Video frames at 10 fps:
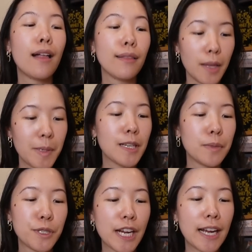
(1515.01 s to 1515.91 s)
Let me
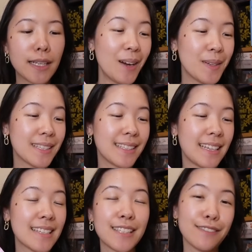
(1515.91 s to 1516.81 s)
double check. Oh, it's
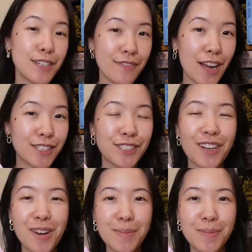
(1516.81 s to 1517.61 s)
the Silver Fox trope,